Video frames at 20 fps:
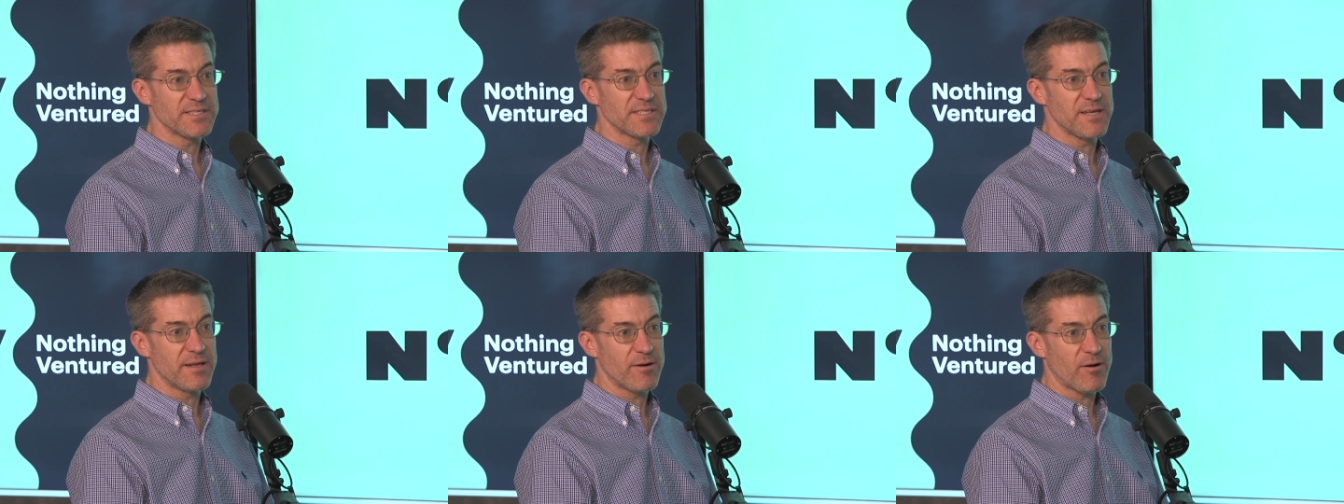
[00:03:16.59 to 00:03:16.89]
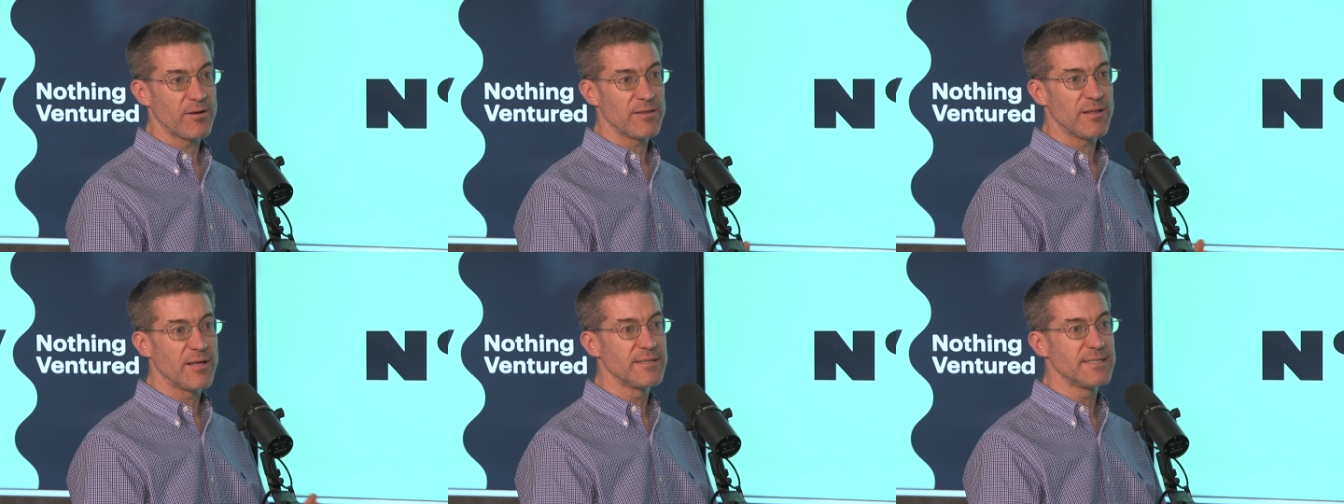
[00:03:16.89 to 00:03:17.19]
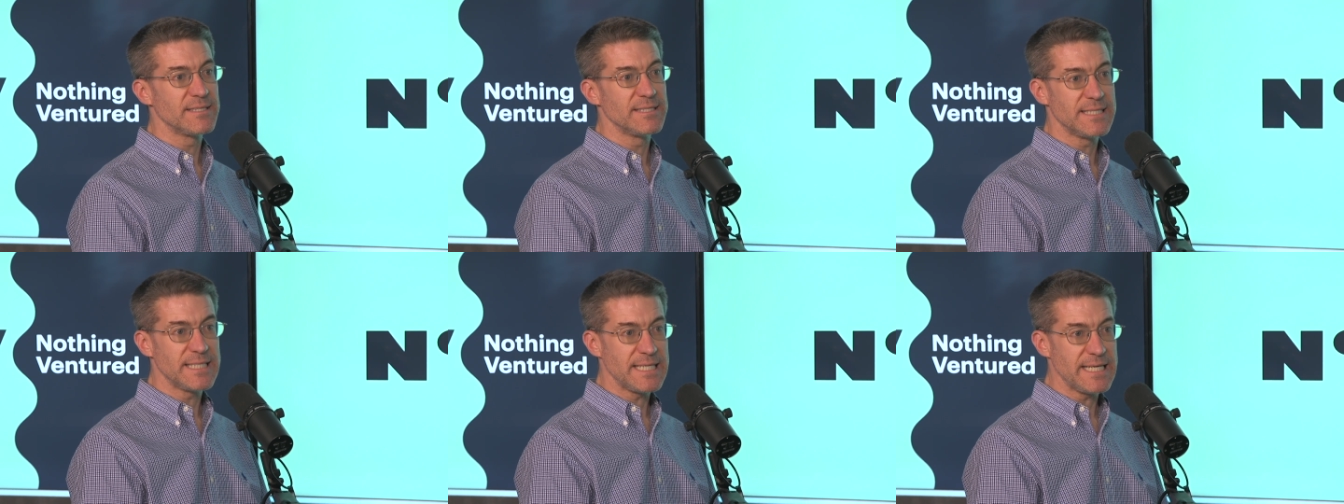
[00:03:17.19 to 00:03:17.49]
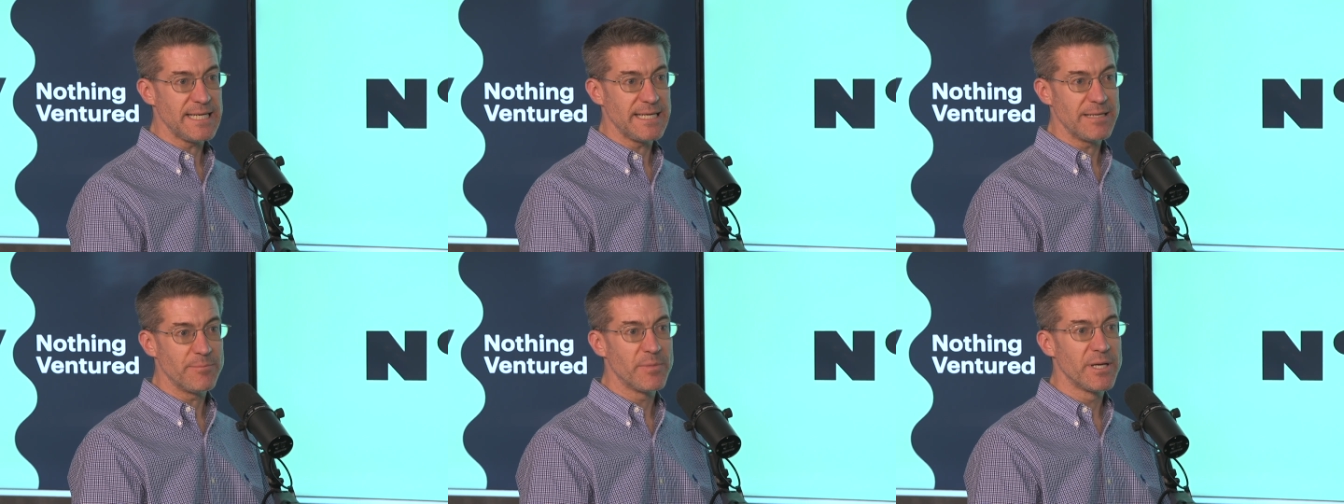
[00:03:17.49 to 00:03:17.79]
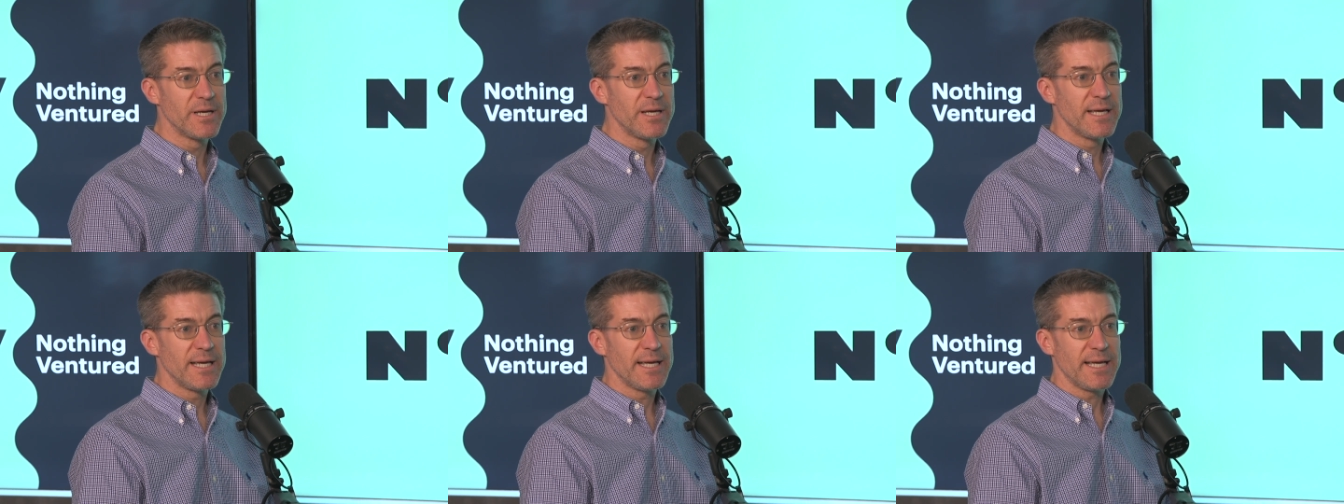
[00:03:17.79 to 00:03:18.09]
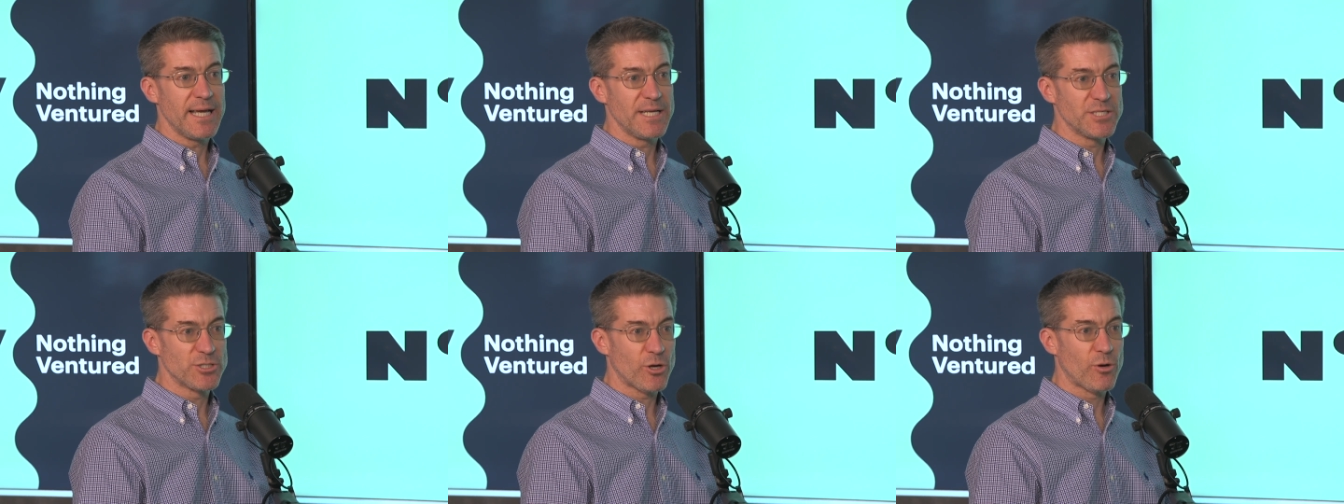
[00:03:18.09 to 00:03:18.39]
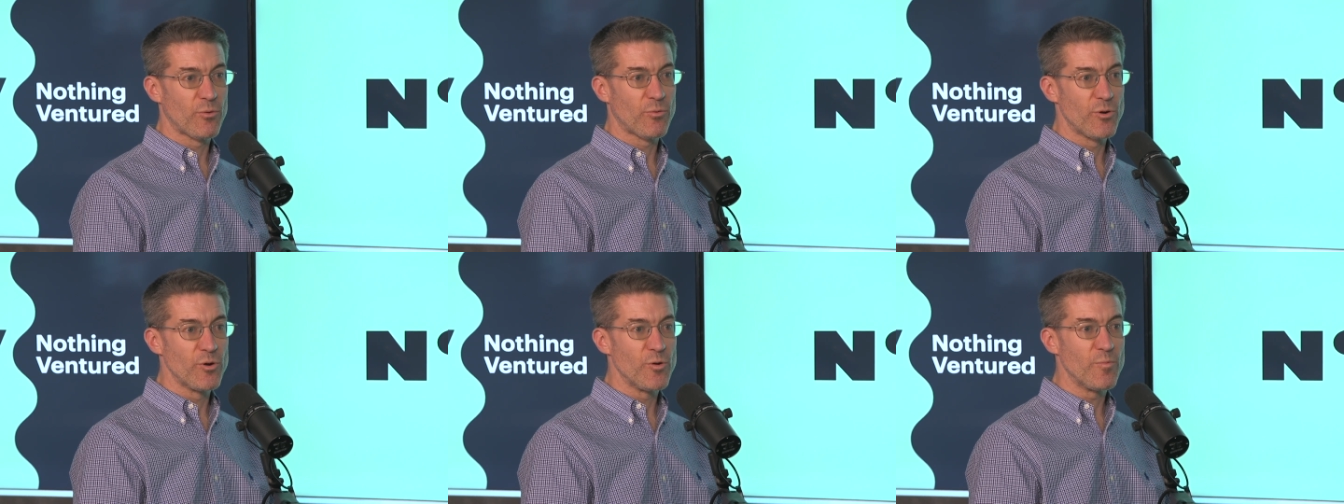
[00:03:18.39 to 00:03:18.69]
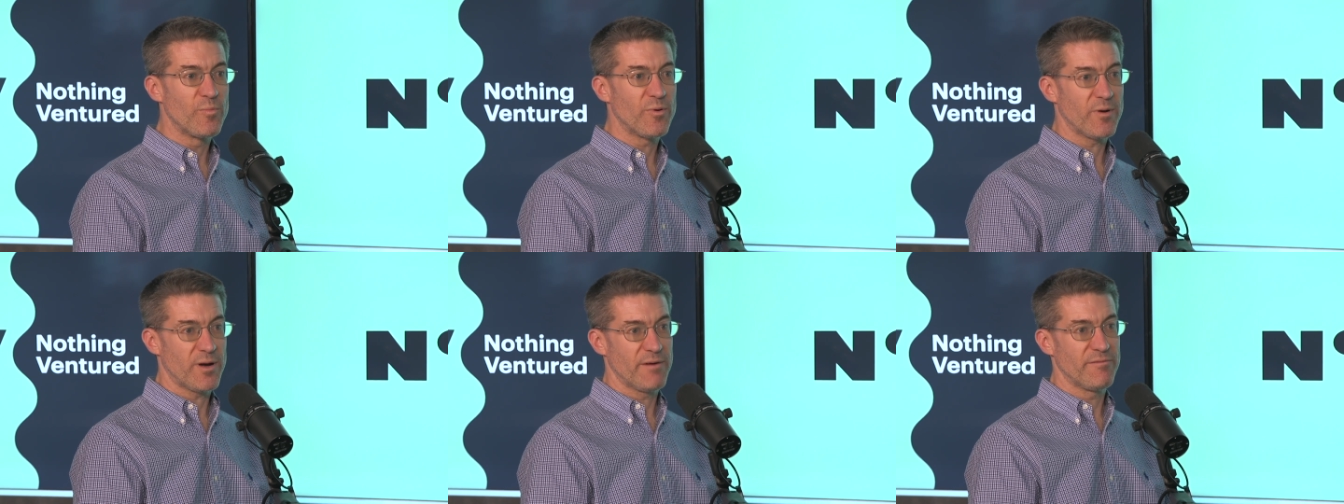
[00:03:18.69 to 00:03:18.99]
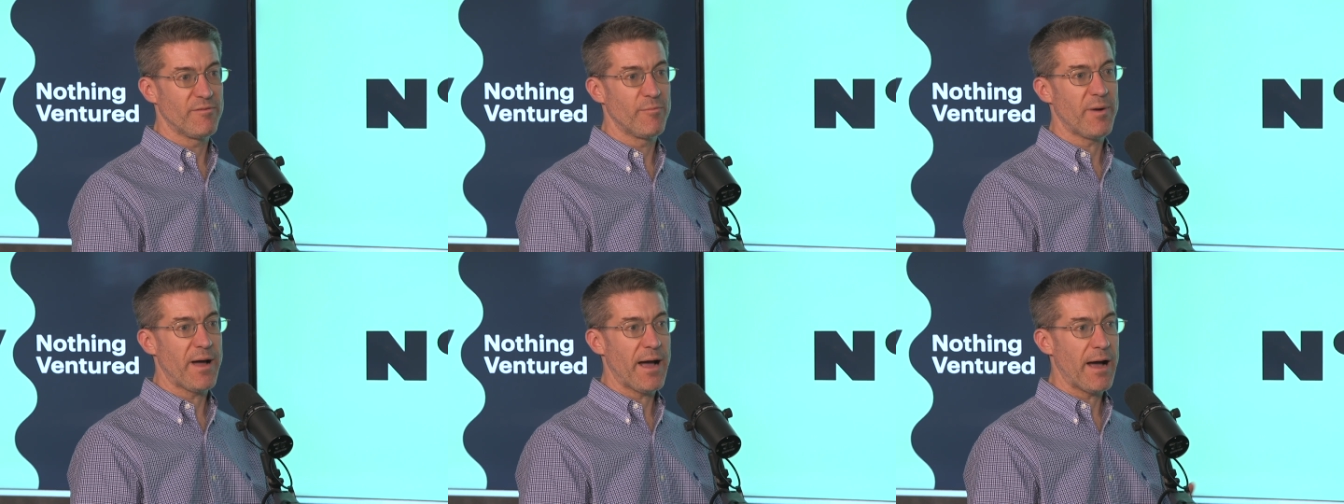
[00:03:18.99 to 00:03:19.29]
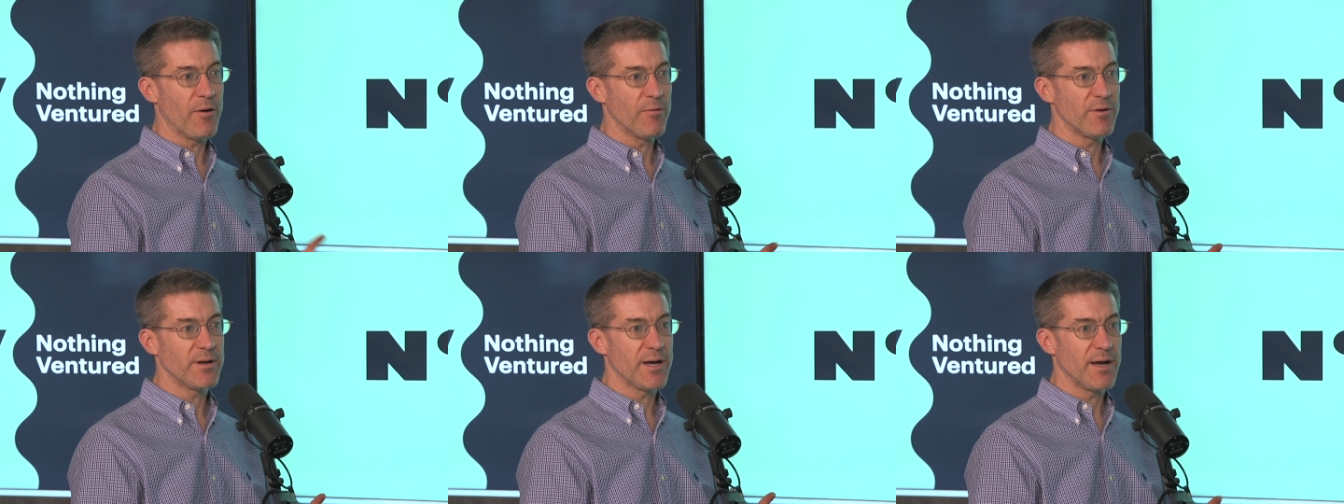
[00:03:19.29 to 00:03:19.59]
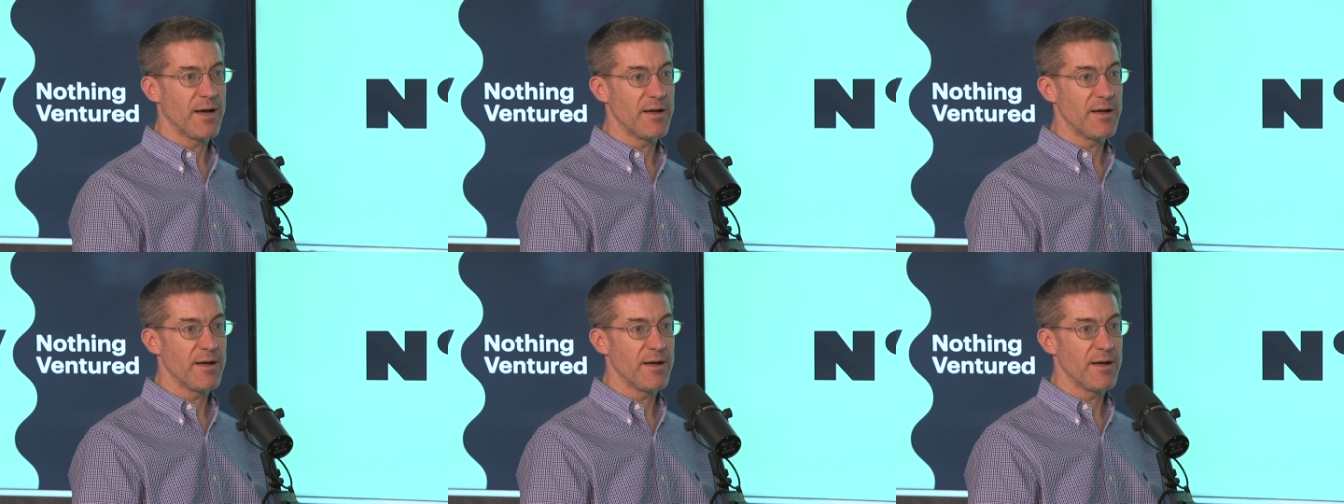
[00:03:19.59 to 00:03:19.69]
and our London team is a group of about uh,